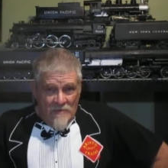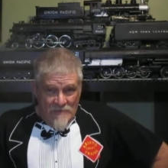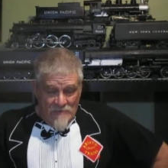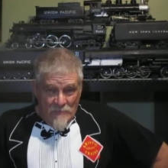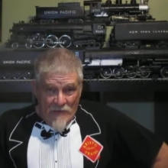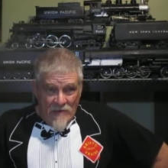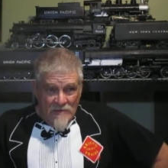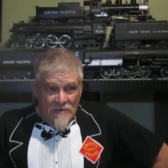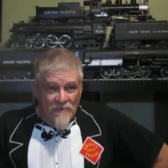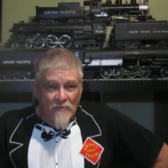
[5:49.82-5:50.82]
eating
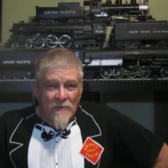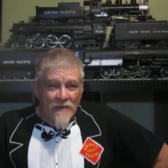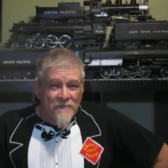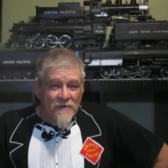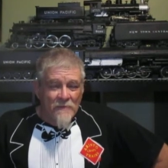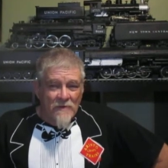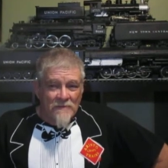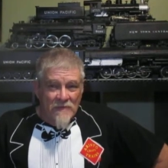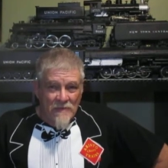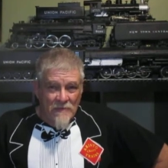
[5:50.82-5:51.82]
manna. Can you imagine him on a
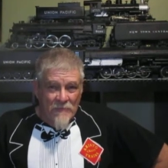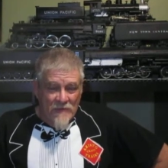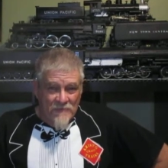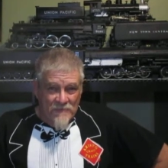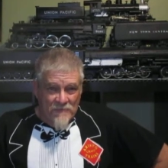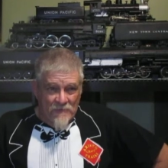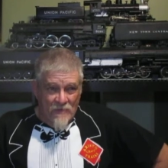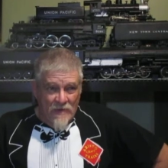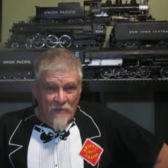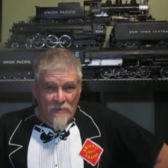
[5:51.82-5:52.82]
daily basis?
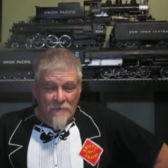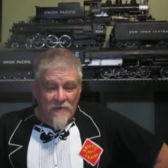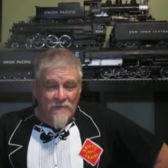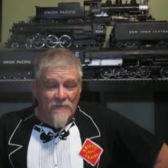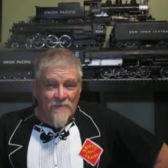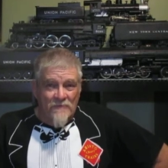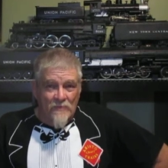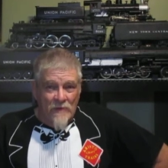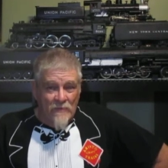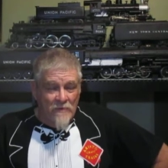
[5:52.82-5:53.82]
Okay, what am I going to do this
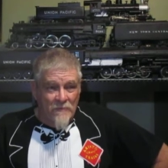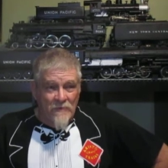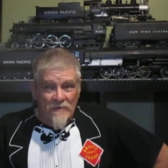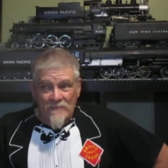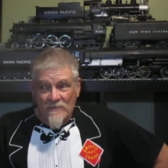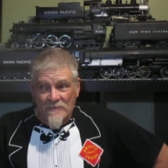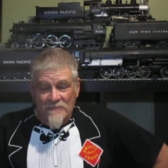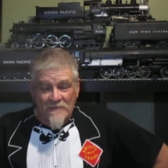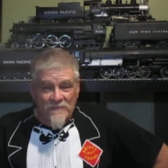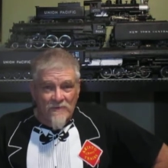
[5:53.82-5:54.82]
week? What am we going to do this
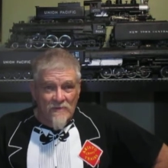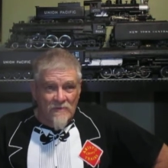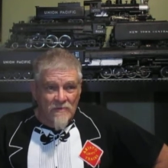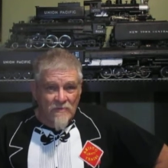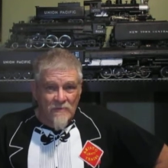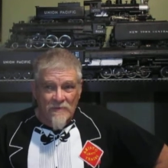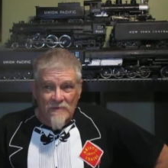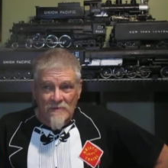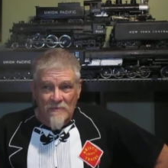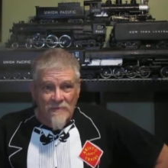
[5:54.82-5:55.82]
next year? What are we
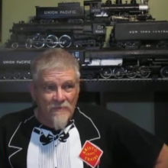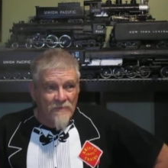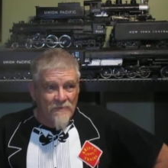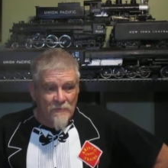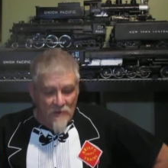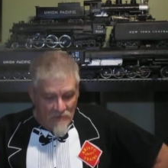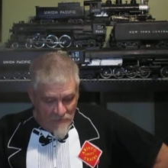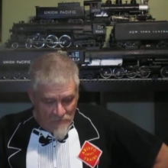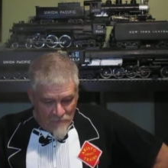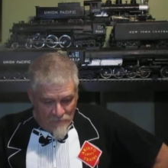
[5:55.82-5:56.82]
going to, when, when's the problem?
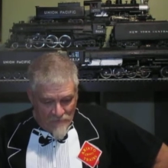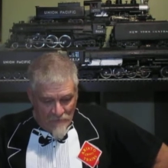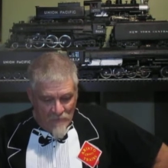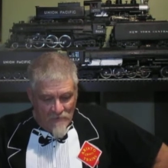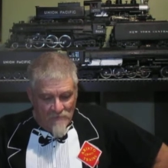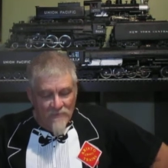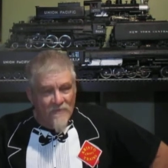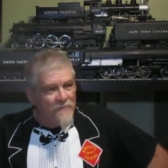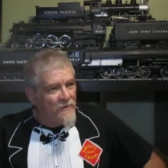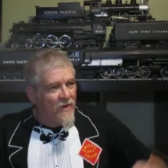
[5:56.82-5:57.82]
I, I, I want to do
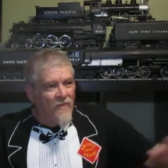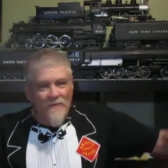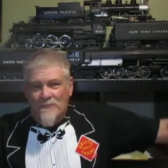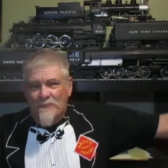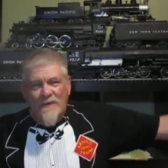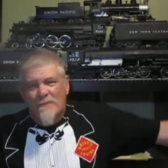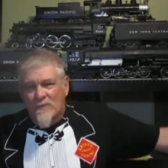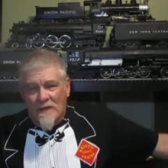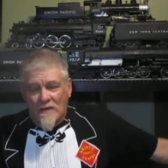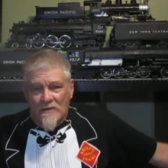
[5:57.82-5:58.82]
this, but all these
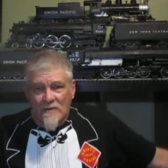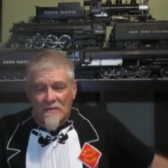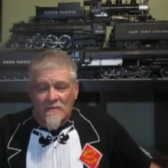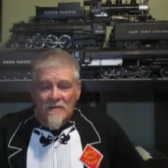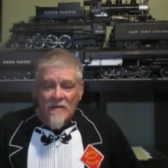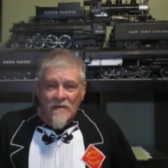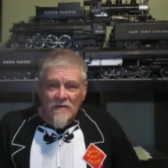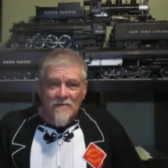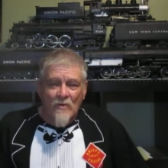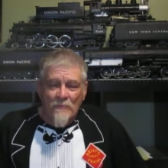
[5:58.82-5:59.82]
people out here
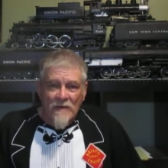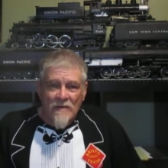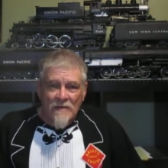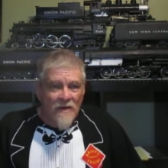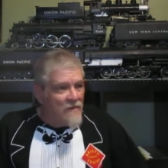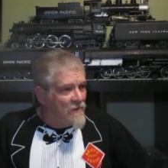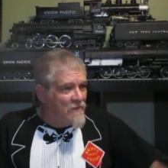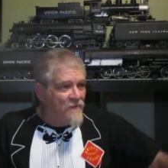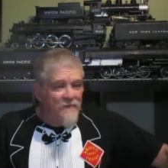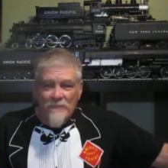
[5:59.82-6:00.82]
aren't obeying God.
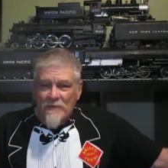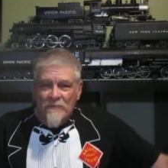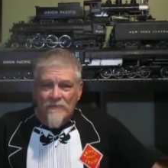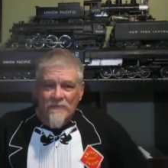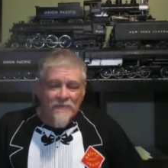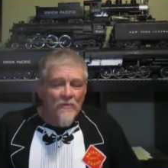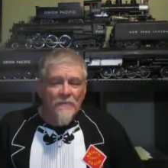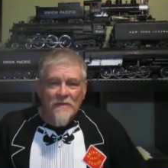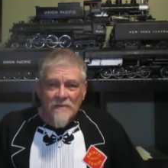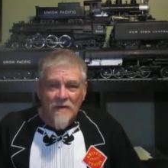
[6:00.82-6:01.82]
All these people
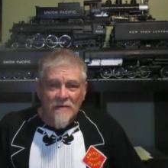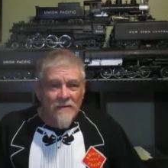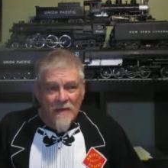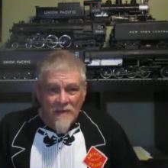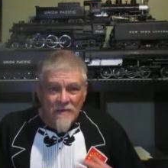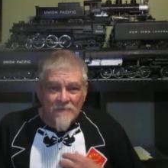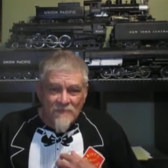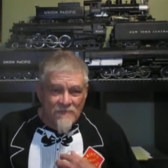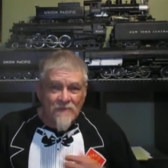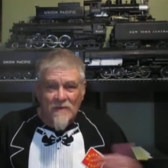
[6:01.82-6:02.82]
disobey God, and I get
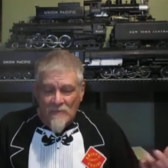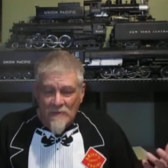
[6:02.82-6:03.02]
stuck